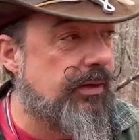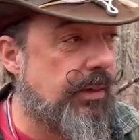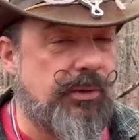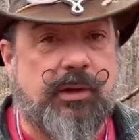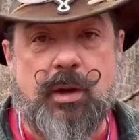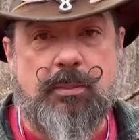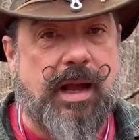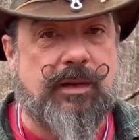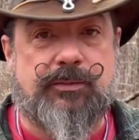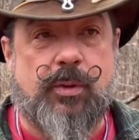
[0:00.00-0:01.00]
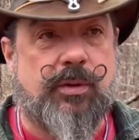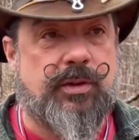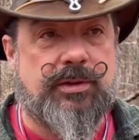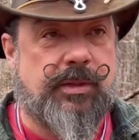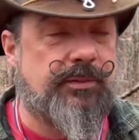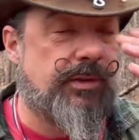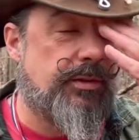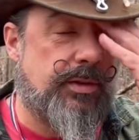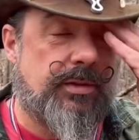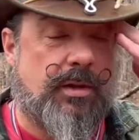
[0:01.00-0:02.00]
I'm gonna go back and forth because I'm so
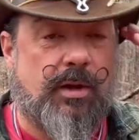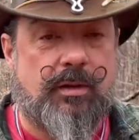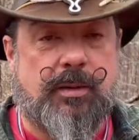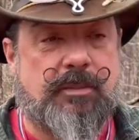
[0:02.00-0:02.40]
used to calling them